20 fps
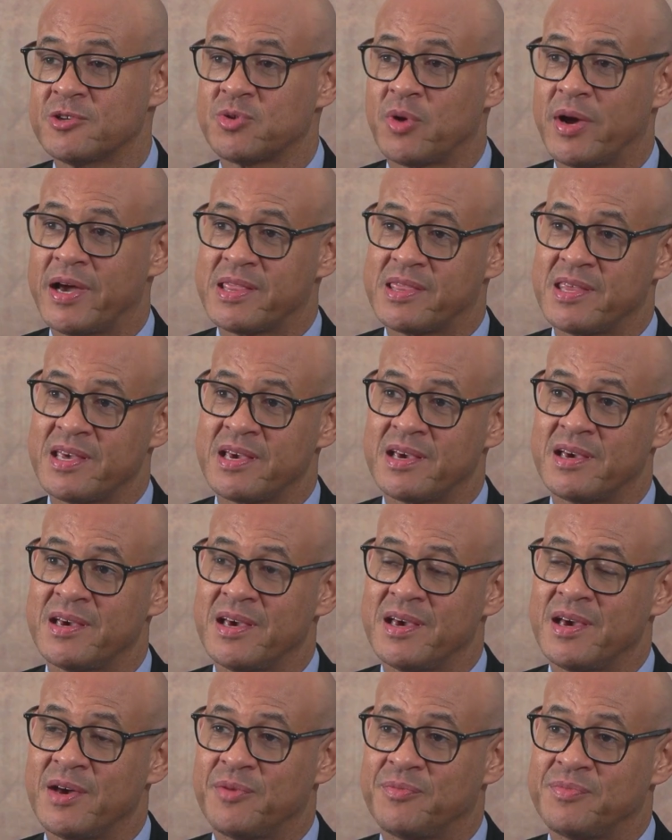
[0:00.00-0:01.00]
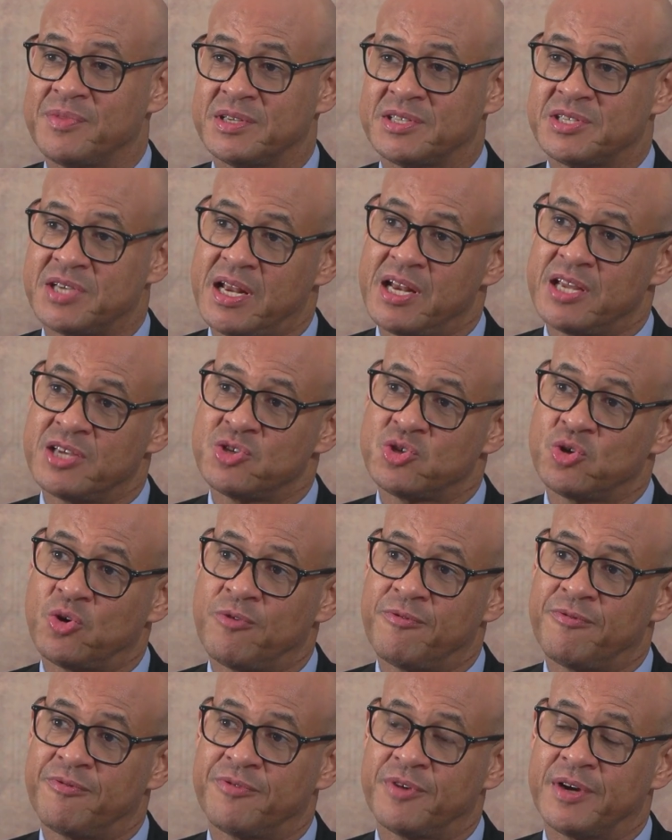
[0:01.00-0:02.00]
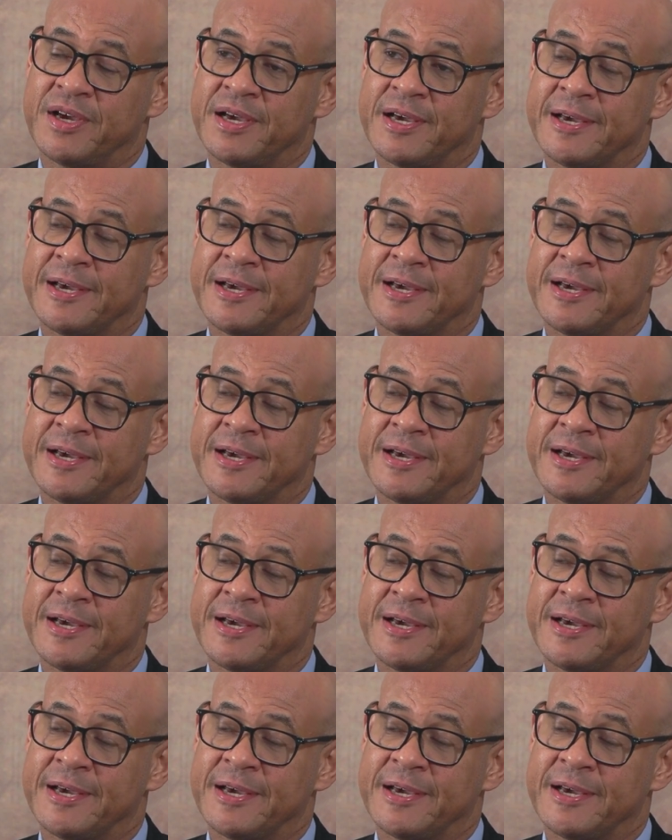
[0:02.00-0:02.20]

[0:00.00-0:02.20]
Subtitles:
So I think the challenge of